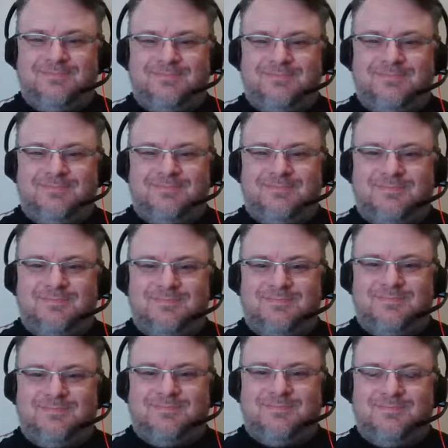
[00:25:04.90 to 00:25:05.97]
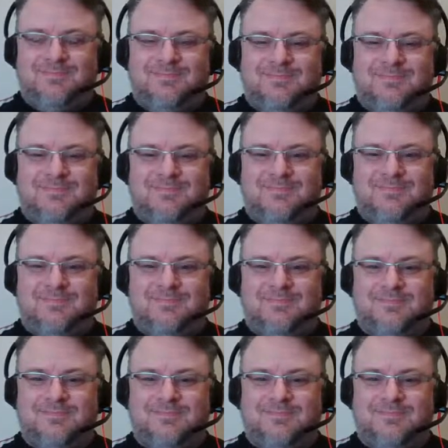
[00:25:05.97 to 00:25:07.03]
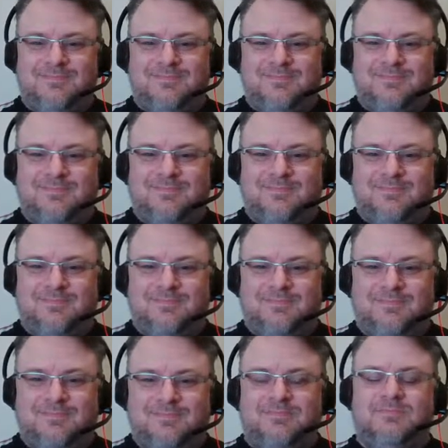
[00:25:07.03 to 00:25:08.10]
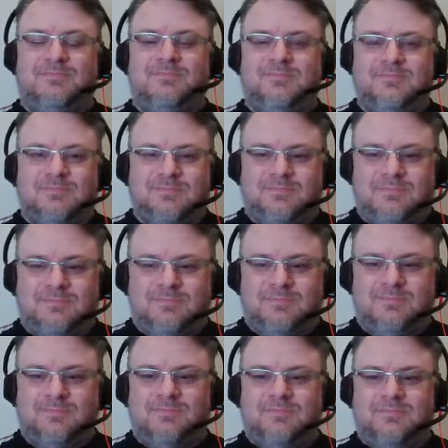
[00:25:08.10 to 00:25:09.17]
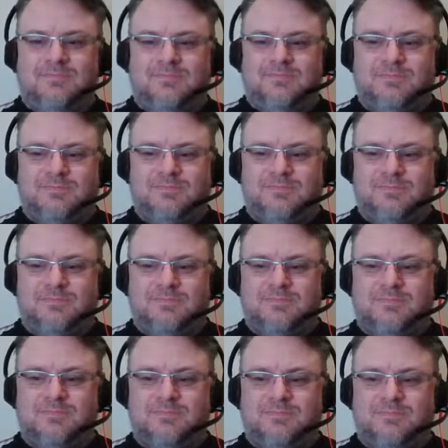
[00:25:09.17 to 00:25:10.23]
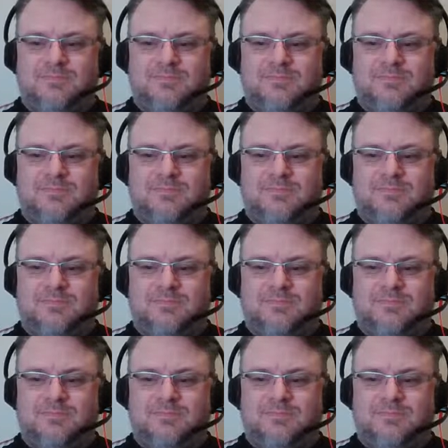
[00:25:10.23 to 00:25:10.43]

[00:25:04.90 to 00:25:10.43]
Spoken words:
(silent)